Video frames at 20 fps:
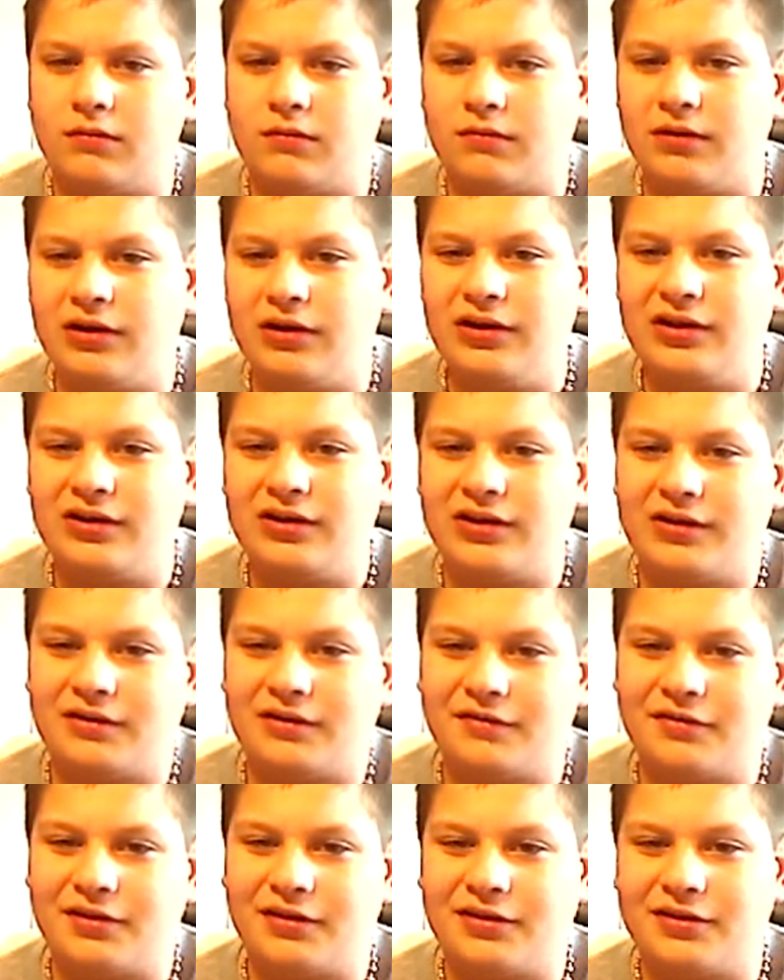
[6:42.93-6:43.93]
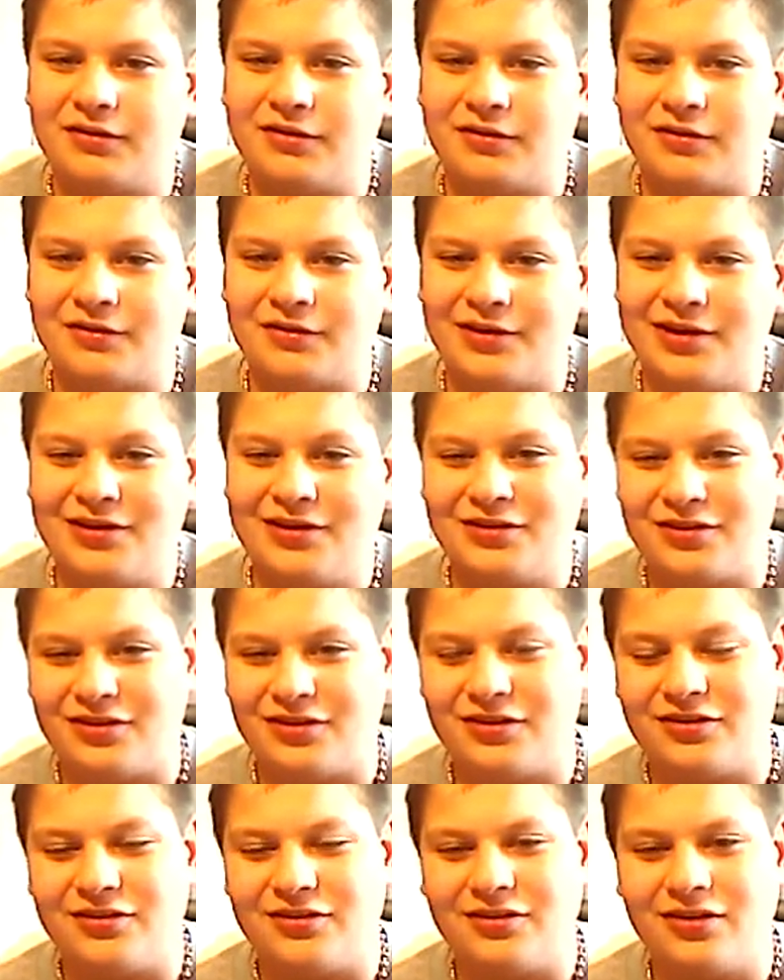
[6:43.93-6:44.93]
What? I thought they were
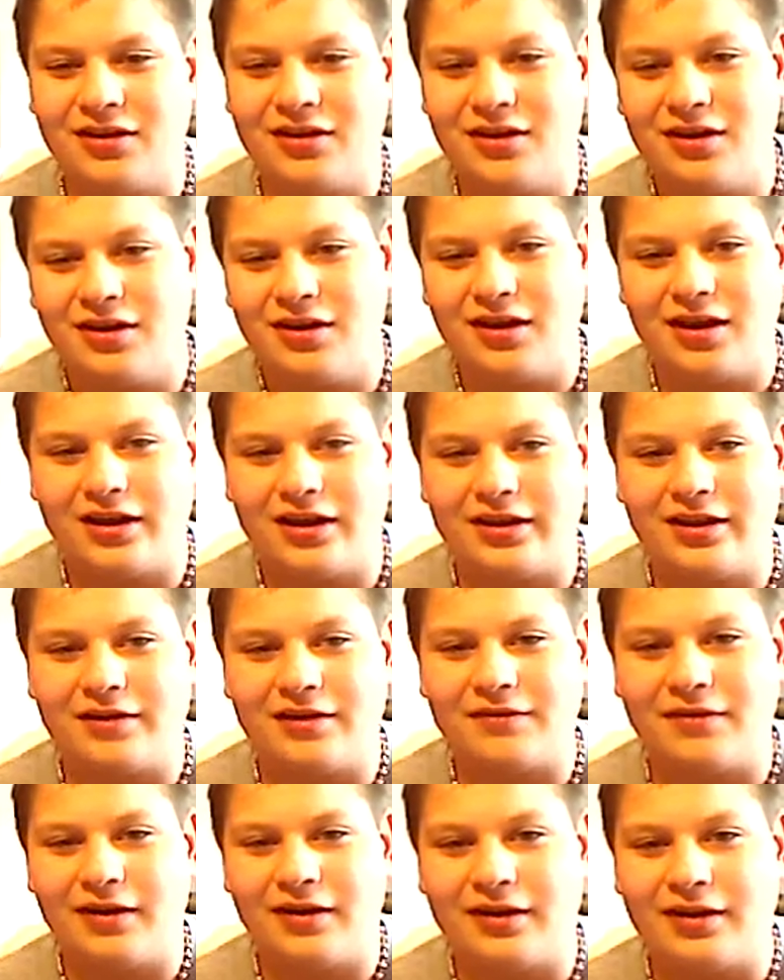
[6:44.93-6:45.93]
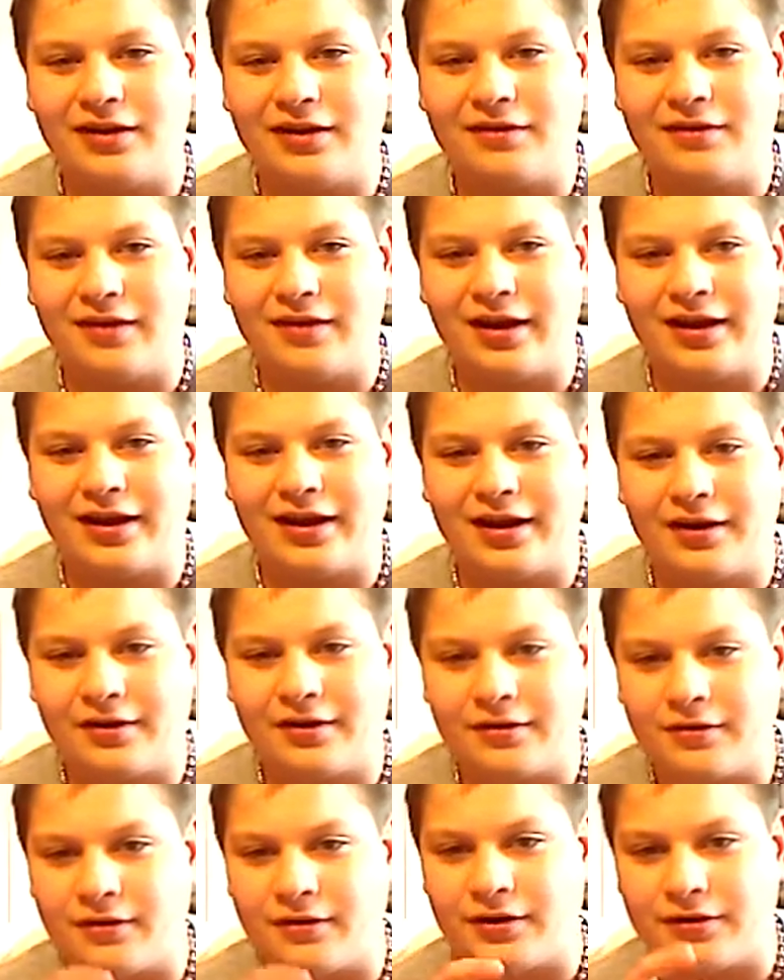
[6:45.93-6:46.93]
racist. And now I
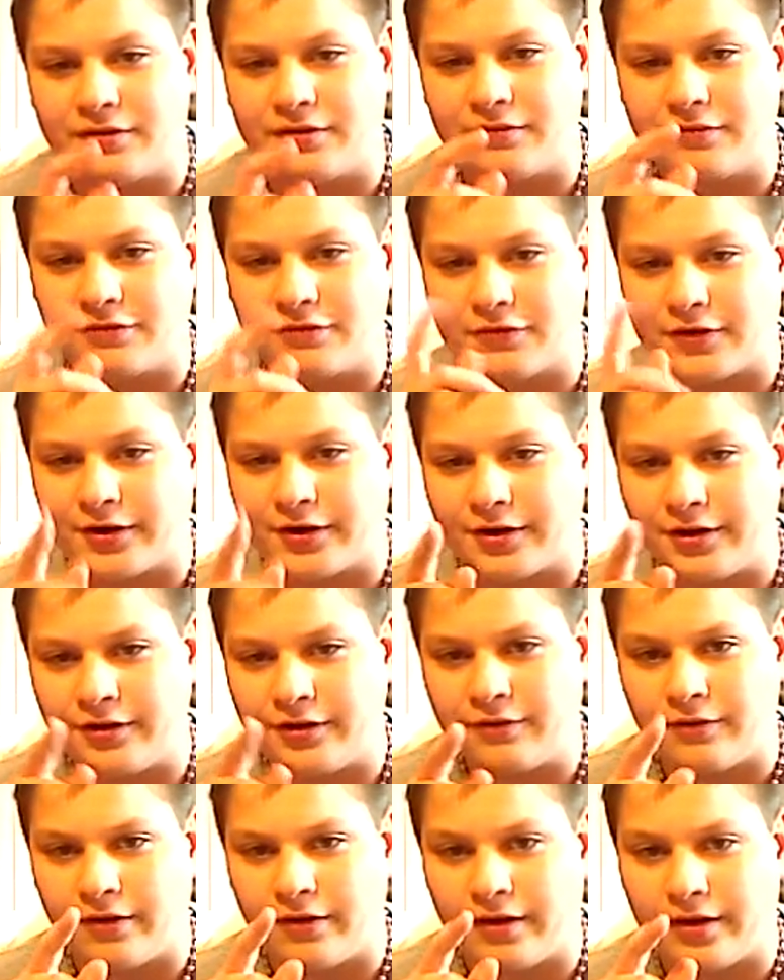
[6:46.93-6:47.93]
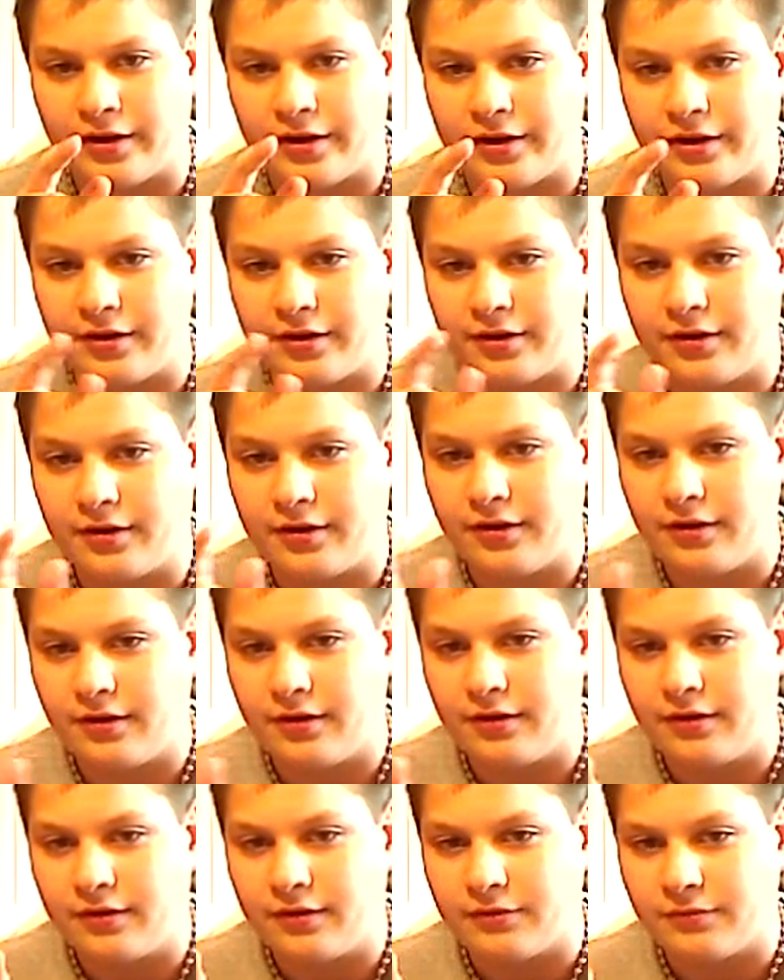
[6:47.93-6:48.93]
kind of like Freddie White,
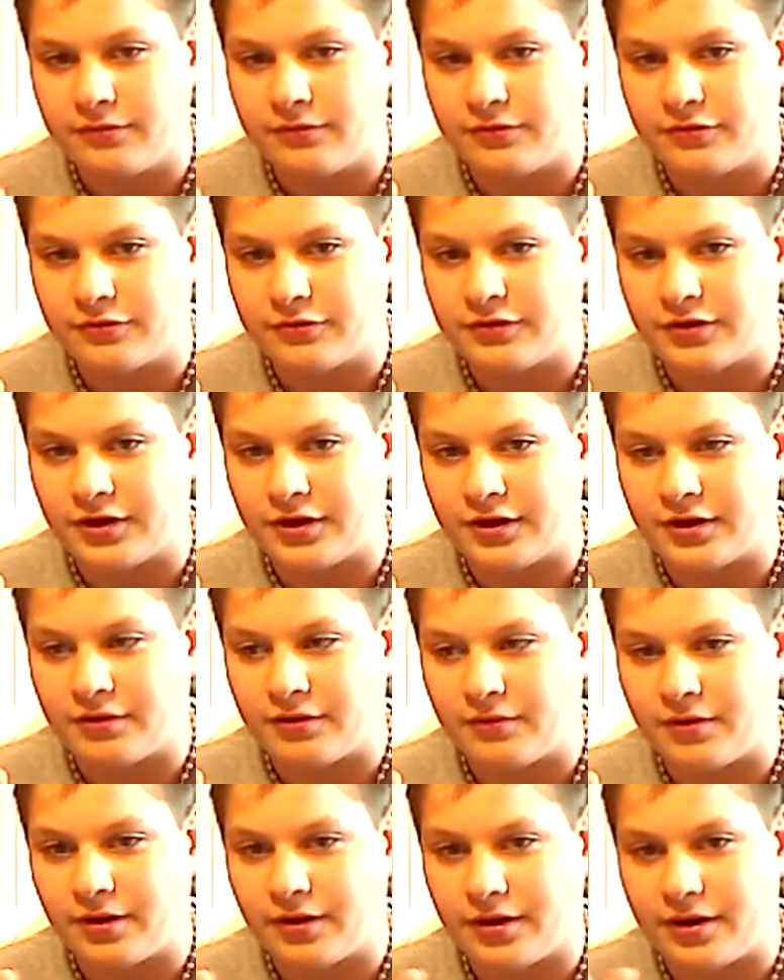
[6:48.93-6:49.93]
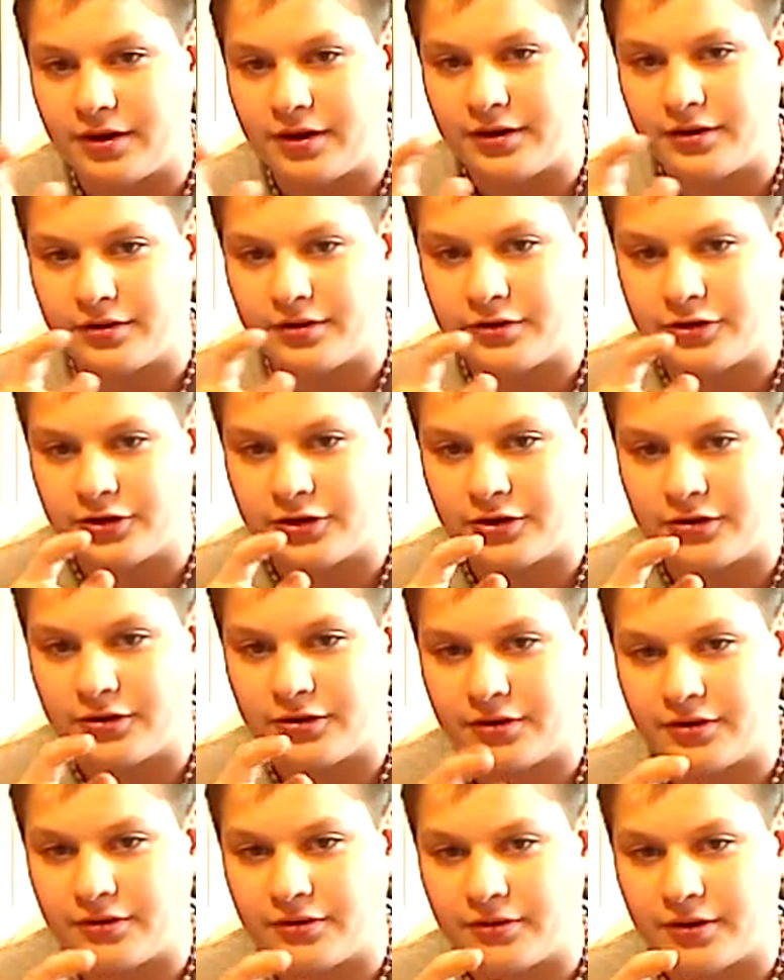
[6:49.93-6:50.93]
Shaggy White,
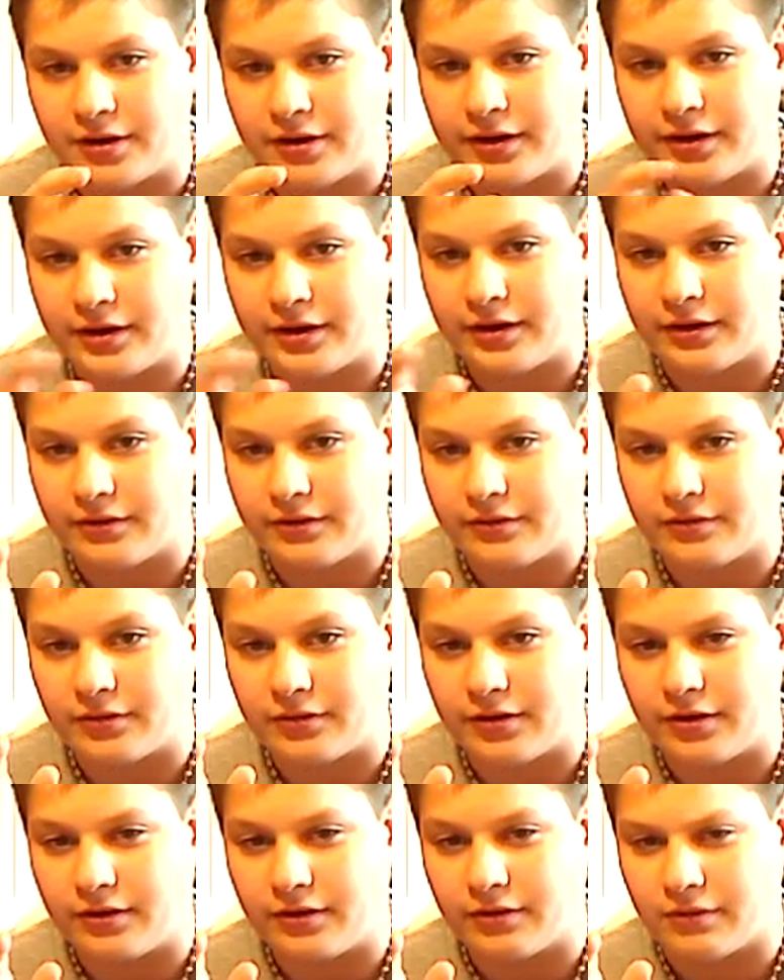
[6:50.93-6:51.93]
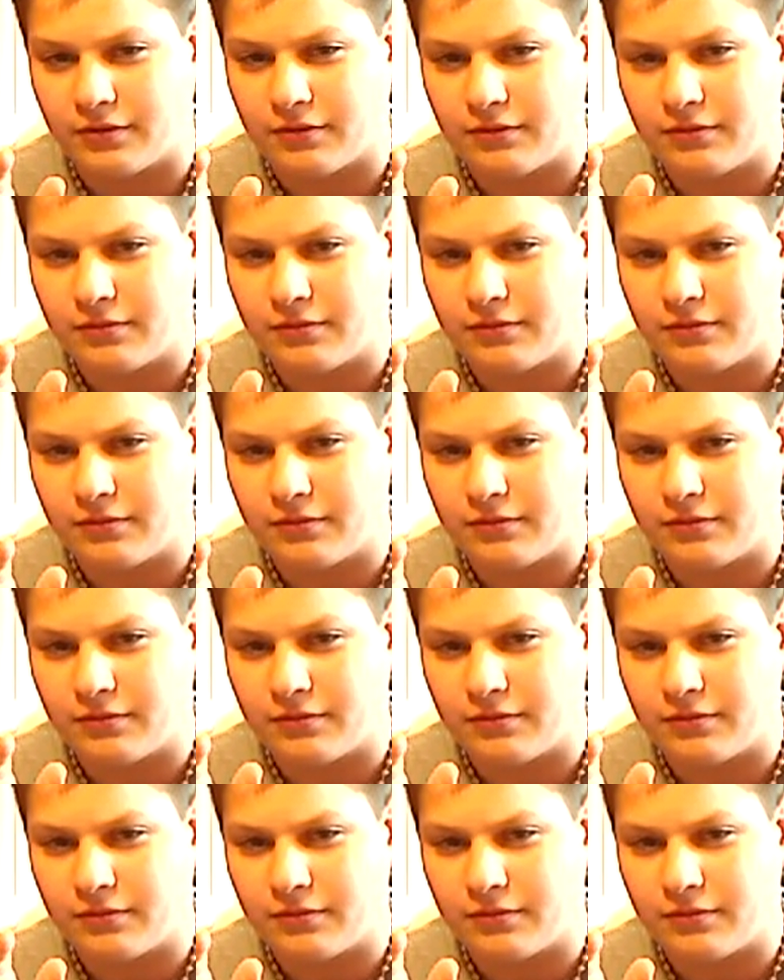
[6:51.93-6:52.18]
Joey White. Oh